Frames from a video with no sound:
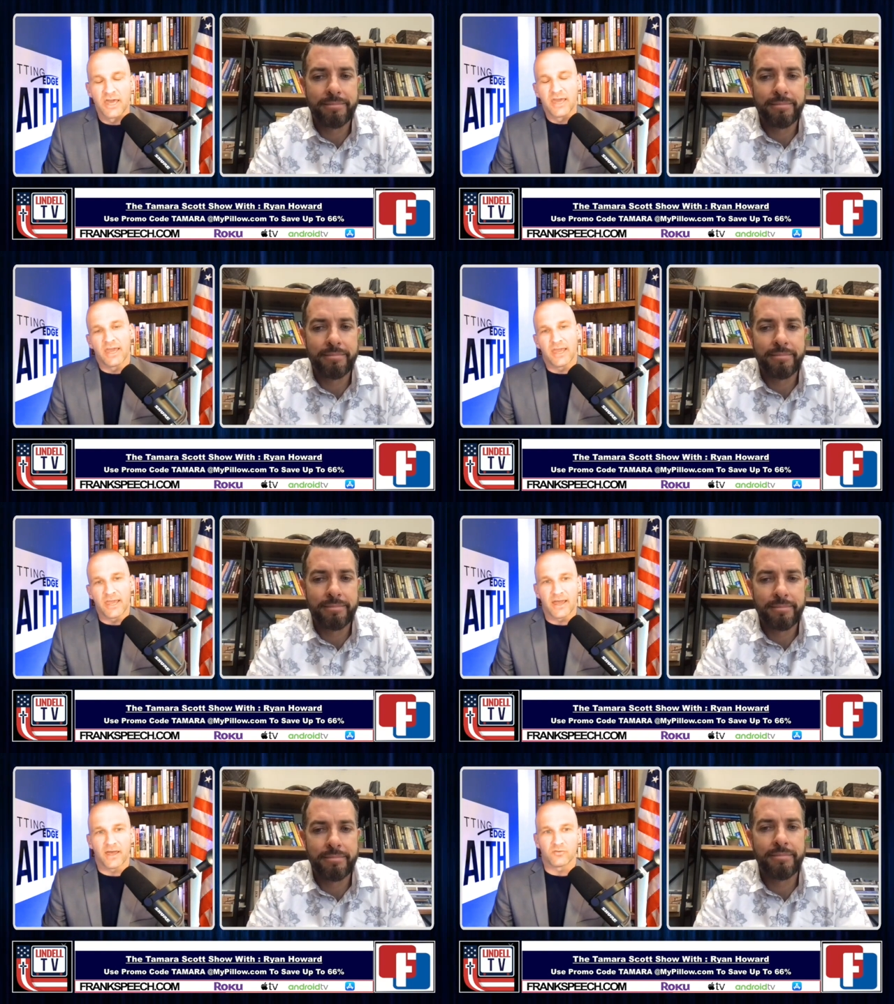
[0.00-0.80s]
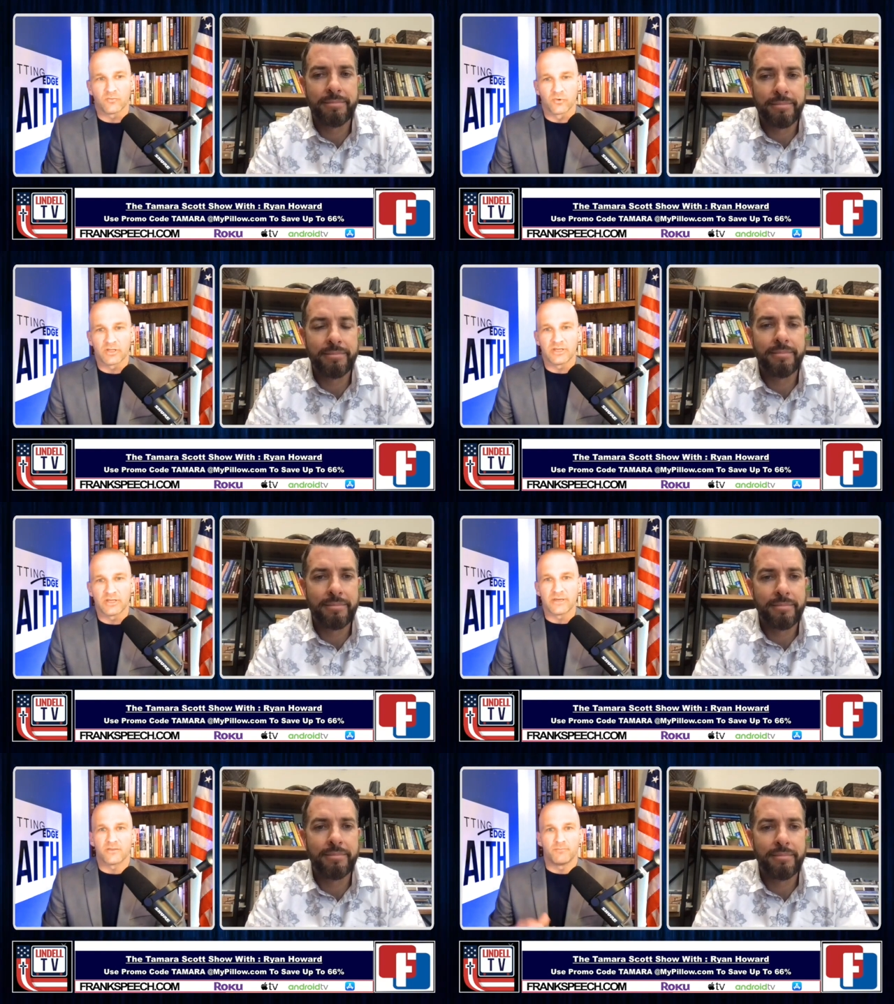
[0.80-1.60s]
Speaker 1: And really,
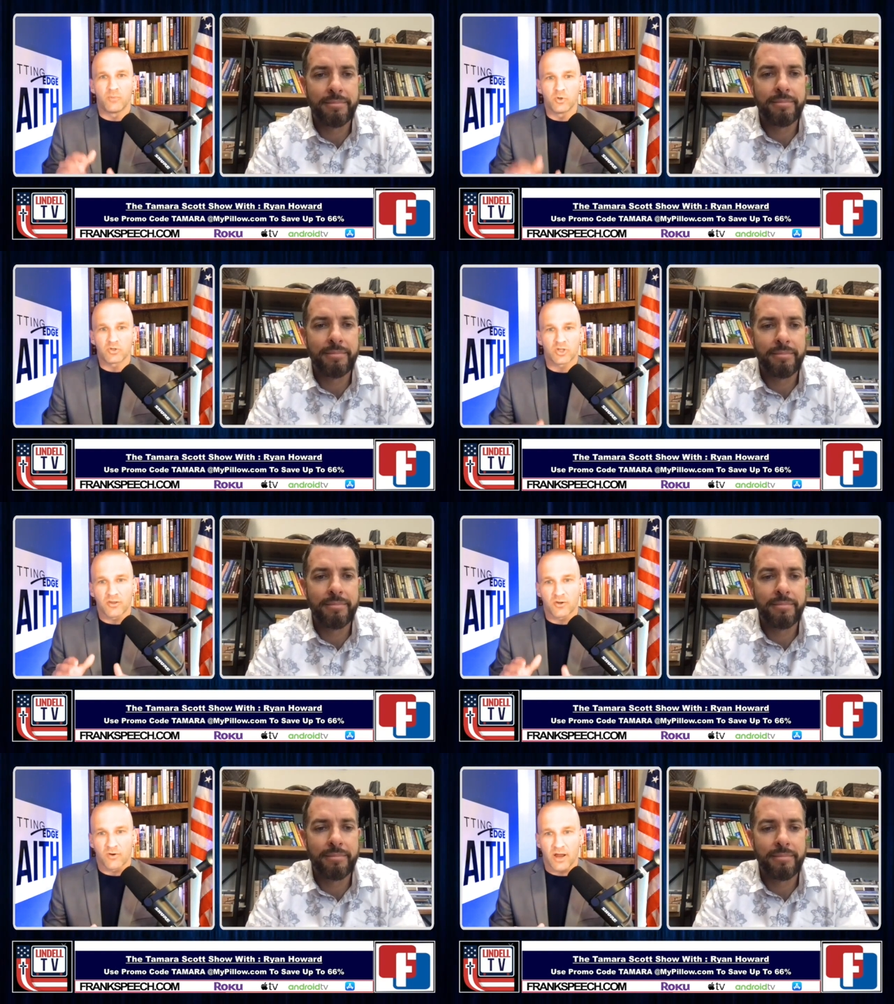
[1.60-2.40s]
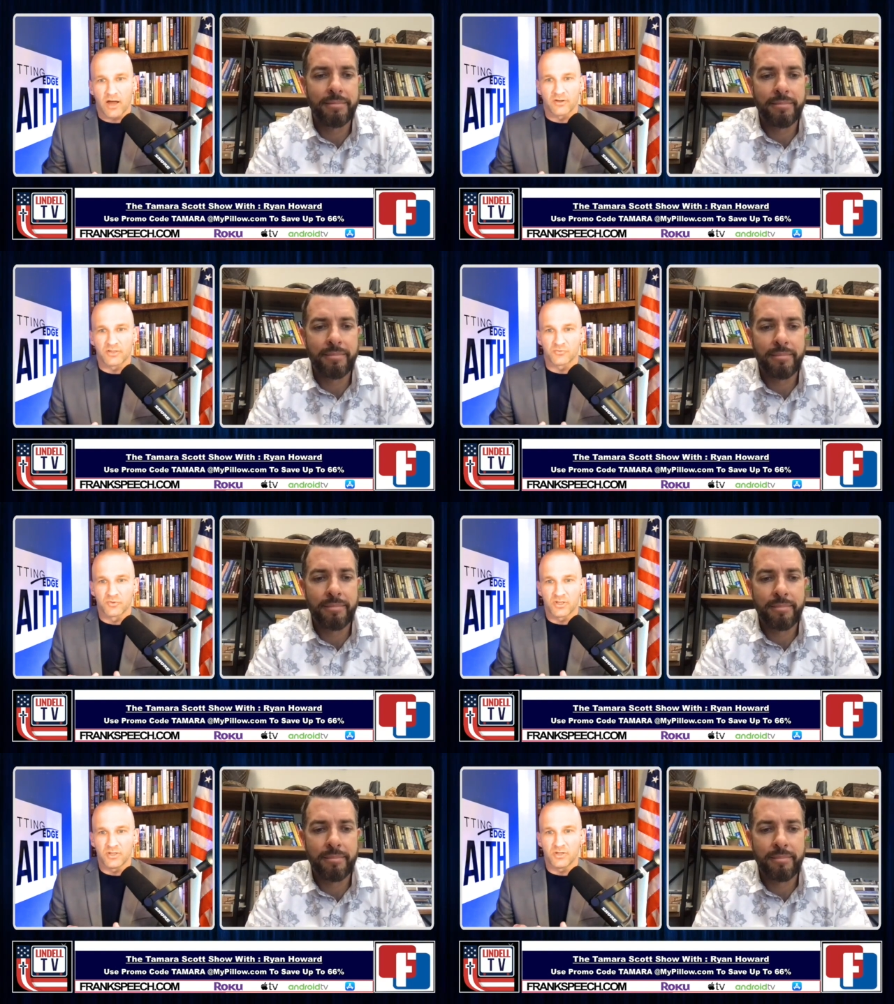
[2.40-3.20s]
the boots on the ground, it's
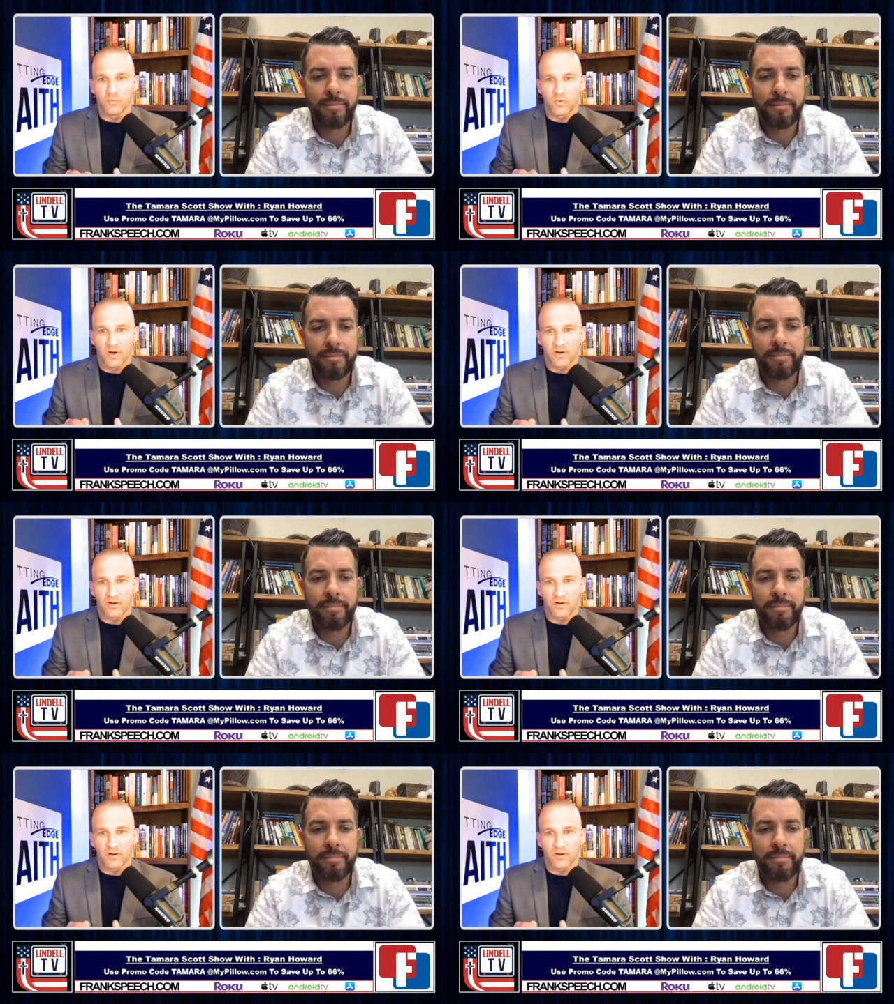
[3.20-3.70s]
really where